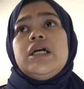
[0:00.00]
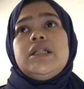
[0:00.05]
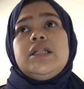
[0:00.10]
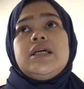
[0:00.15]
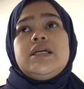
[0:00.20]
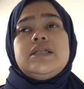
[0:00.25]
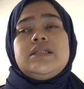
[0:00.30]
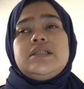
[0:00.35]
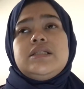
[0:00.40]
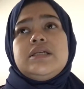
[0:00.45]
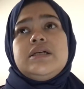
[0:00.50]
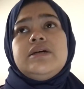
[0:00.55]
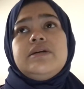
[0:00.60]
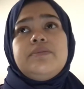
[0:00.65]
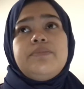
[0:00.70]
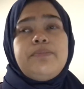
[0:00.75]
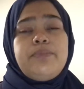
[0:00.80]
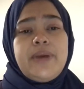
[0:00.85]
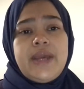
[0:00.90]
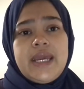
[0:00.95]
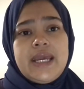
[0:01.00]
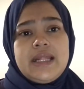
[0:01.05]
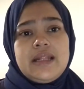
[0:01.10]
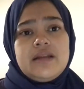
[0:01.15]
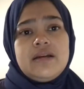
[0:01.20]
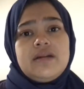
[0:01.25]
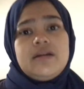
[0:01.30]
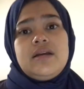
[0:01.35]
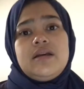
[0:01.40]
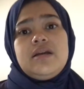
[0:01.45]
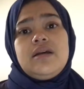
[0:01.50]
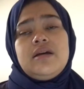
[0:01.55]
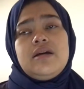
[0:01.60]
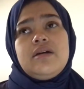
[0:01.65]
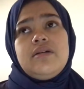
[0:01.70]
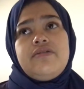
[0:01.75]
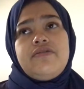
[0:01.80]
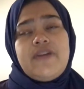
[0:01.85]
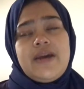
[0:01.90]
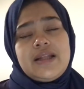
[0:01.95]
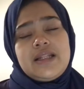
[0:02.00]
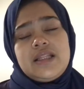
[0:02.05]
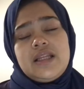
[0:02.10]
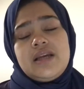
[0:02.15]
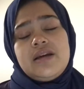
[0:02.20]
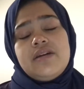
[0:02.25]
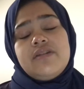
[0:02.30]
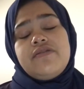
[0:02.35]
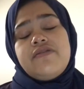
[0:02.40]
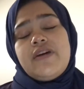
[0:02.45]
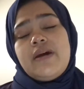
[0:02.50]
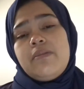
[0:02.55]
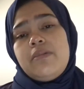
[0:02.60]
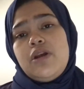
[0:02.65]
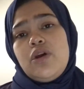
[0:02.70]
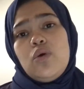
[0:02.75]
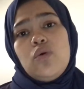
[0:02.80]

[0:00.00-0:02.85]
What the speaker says: does her pain affecting her family